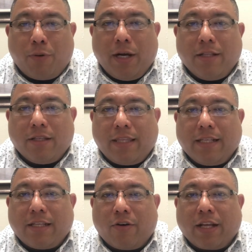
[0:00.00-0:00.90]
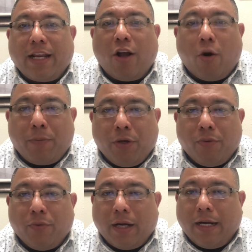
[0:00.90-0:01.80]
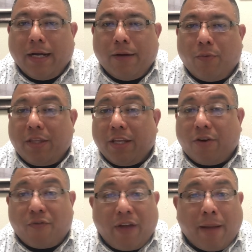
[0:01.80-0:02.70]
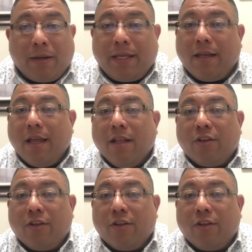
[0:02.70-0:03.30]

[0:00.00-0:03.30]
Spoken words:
Put it into things that are going to help you within your family.